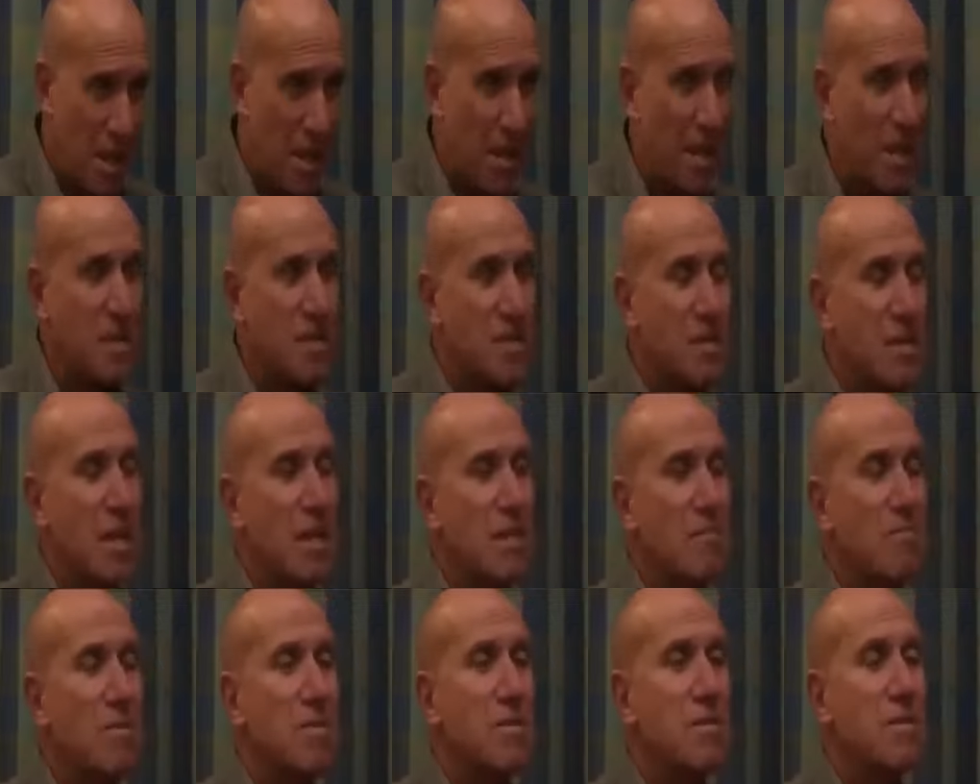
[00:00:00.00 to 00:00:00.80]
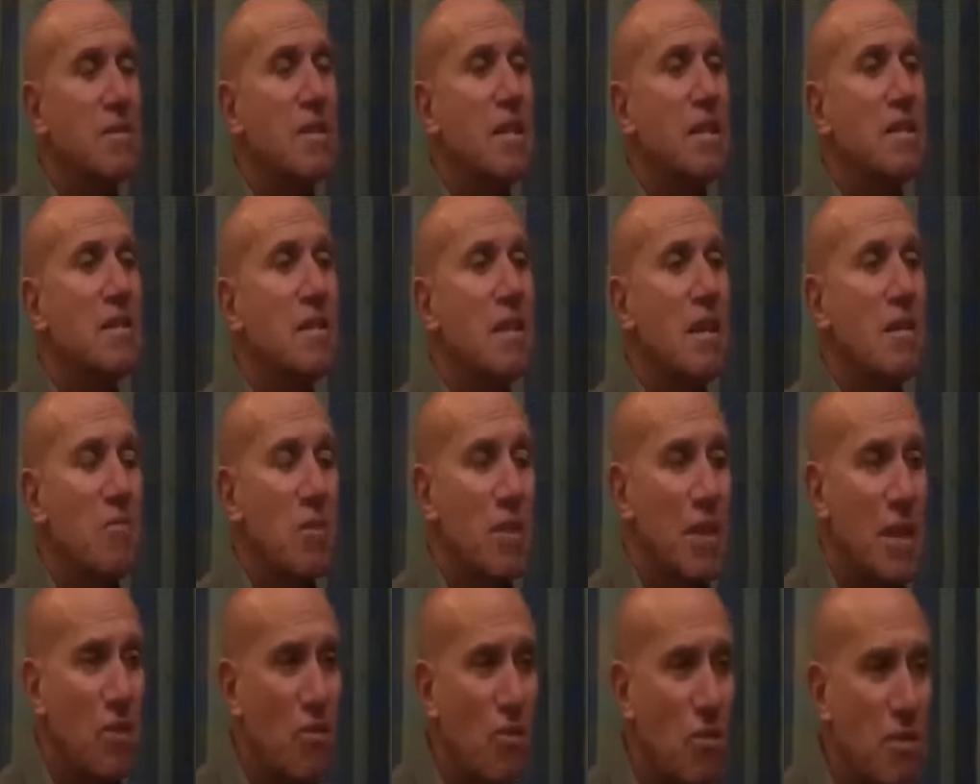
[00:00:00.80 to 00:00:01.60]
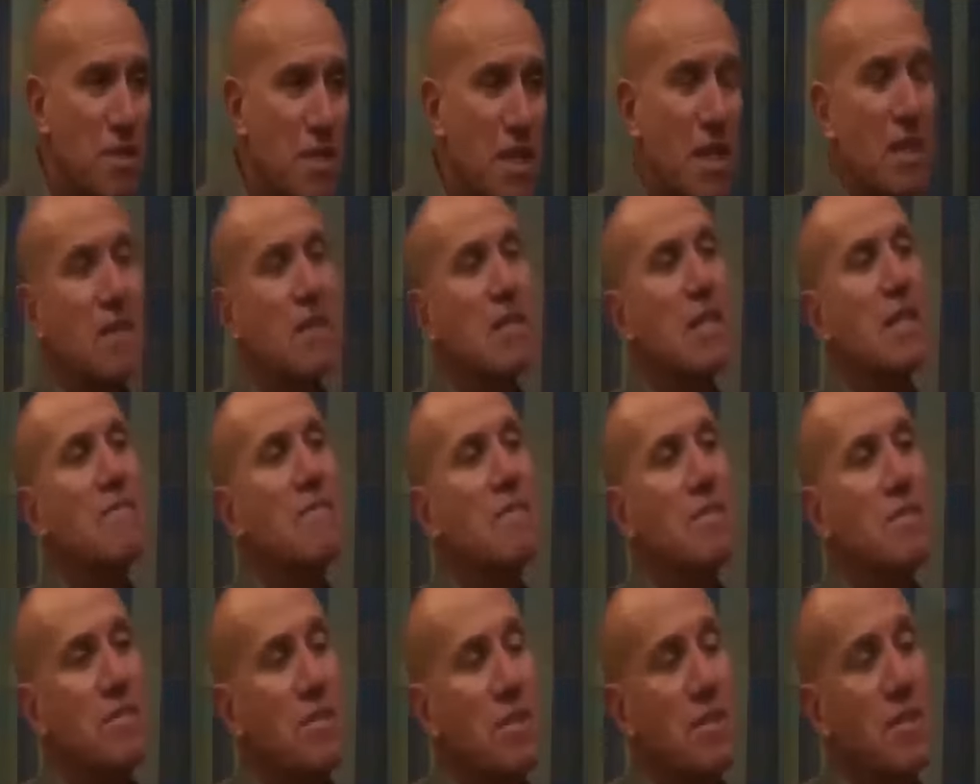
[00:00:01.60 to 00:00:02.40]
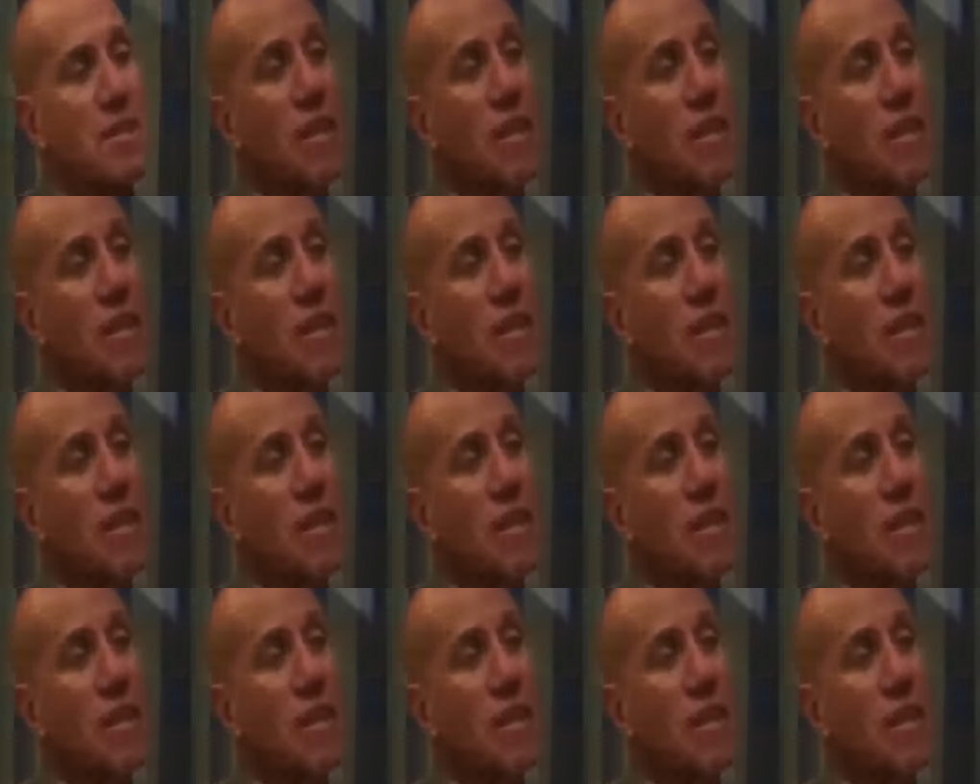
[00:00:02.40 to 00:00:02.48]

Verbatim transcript: direct statements, then uh, what I call second level,